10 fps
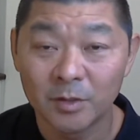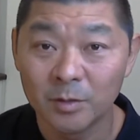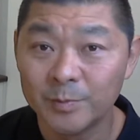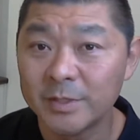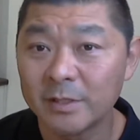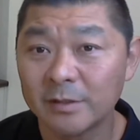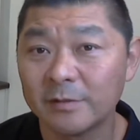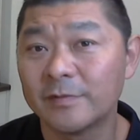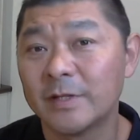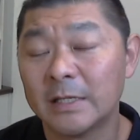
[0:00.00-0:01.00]

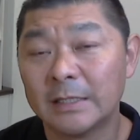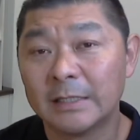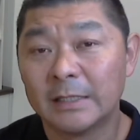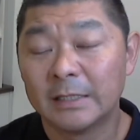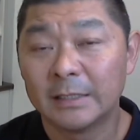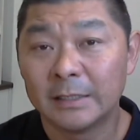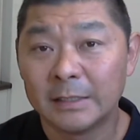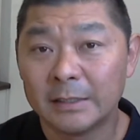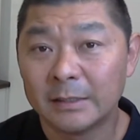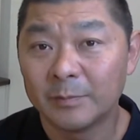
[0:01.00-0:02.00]
observe
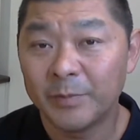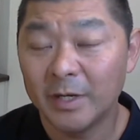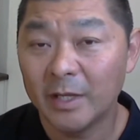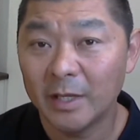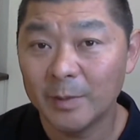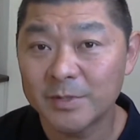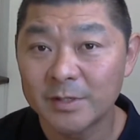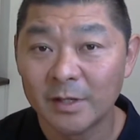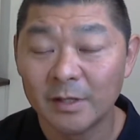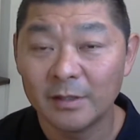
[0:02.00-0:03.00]
perhaps